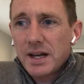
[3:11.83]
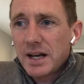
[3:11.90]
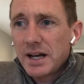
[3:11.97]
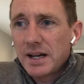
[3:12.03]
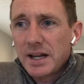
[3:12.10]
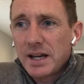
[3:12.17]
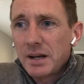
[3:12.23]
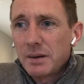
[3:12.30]

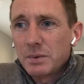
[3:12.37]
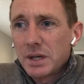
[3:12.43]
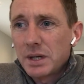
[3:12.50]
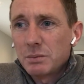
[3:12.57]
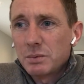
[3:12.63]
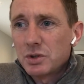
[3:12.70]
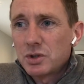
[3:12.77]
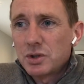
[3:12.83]

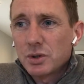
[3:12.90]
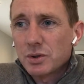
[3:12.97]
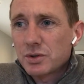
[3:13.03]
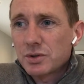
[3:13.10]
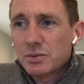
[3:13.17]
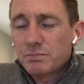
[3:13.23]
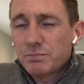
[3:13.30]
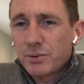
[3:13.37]
It was
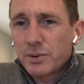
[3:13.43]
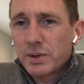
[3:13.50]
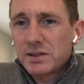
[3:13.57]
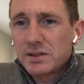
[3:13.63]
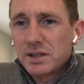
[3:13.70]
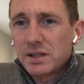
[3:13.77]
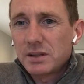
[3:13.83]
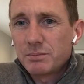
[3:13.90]
just
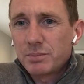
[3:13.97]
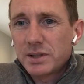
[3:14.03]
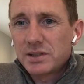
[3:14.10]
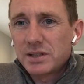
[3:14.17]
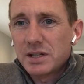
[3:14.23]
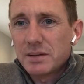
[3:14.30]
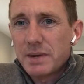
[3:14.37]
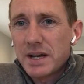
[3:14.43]

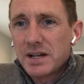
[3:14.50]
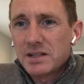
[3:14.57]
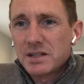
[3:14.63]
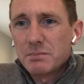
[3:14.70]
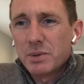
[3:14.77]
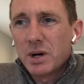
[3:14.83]
pretty amazing.